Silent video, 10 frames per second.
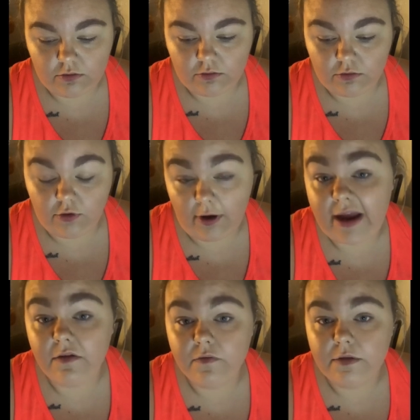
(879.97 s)

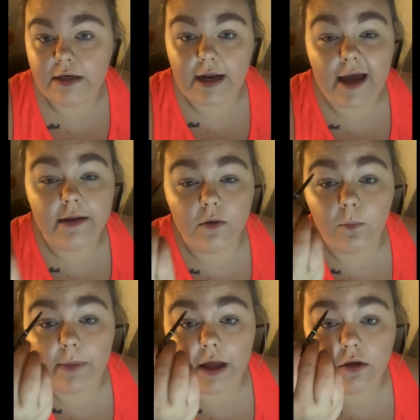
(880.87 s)
grave, and it had little
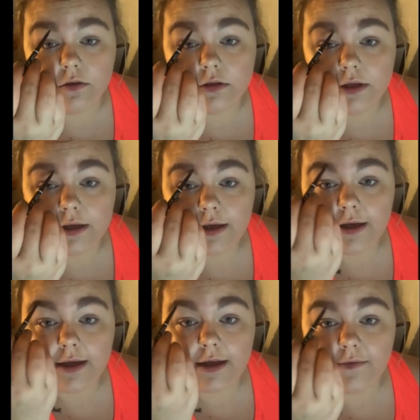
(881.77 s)
bells,
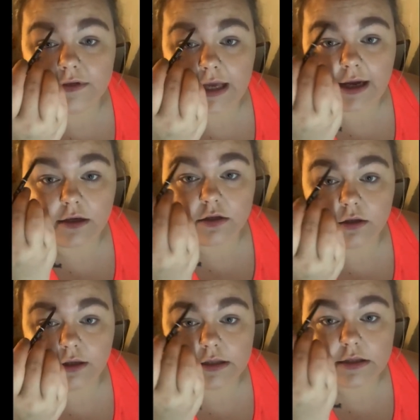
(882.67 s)
and it was
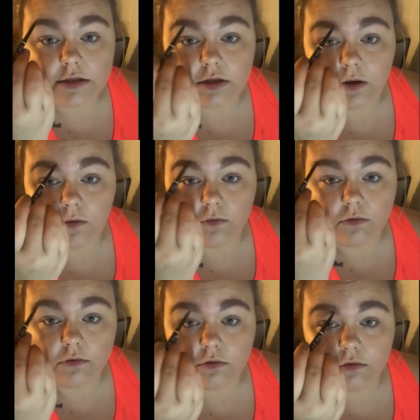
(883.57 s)
actually a
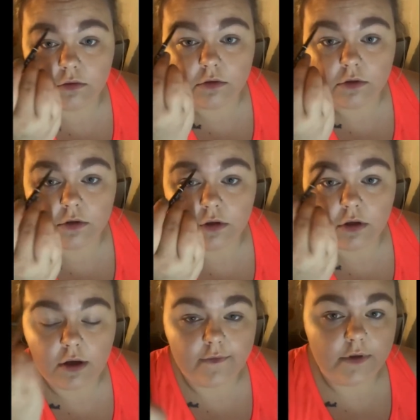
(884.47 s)
stone
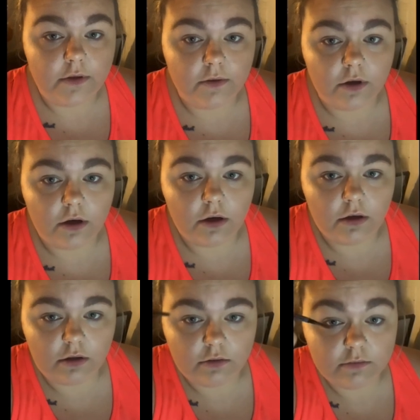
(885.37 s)
of a little girl.